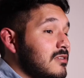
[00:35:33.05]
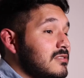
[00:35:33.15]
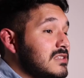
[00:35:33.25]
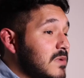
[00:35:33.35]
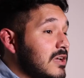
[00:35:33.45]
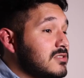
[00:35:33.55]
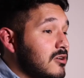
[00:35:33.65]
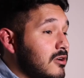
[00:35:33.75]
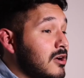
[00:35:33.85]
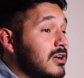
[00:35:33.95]
these bands
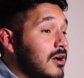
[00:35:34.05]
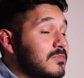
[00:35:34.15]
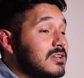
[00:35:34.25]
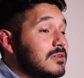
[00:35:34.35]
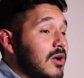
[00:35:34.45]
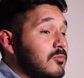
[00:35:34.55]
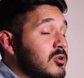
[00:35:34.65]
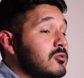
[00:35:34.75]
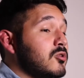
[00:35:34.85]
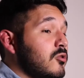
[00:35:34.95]
are accompanied by
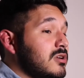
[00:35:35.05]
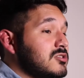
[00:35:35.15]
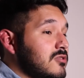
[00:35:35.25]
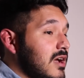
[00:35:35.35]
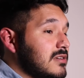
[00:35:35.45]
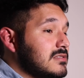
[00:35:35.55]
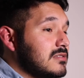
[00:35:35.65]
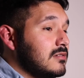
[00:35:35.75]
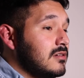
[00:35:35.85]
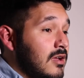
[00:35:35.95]
pre-recorded tracks.
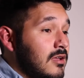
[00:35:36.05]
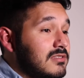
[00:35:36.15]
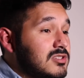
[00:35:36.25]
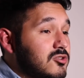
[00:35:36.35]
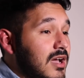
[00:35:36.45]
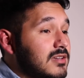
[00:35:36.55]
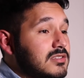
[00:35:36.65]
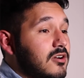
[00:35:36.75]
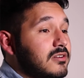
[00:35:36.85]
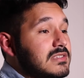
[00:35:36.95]
These
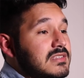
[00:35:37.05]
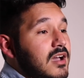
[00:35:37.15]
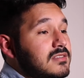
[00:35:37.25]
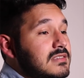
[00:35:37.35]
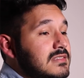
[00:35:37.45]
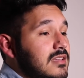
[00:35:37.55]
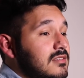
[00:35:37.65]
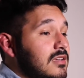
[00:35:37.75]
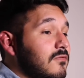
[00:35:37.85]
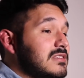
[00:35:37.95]
tracks are designed to
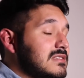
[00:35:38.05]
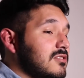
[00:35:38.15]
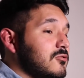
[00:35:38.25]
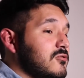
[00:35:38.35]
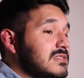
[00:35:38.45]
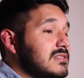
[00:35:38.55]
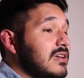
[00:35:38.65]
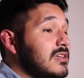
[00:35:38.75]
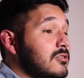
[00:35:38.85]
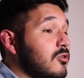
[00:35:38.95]
send different signals
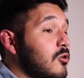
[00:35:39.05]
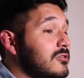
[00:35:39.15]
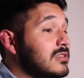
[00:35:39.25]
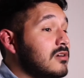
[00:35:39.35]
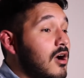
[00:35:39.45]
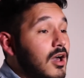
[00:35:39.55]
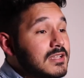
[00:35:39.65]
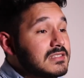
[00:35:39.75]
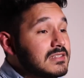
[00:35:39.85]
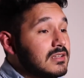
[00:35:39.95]
that either only the
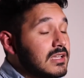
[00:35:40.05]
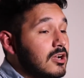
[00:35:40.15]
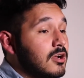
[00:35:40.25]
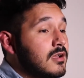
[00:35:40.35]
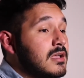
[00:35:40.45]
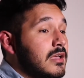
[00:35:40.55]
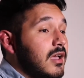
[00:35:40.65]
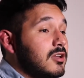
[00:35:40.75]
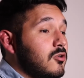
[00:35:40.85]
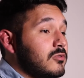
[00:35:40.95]
audience can hear
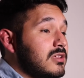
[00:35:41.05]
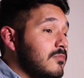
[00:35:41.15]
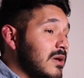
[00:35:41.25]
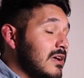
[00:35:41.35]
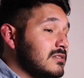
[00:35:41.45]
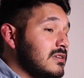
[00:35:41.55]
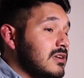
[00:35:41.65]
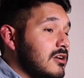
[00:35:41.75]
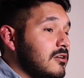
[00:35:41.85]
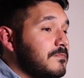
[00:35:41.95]
and only the band can
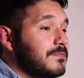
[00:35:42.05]
hear.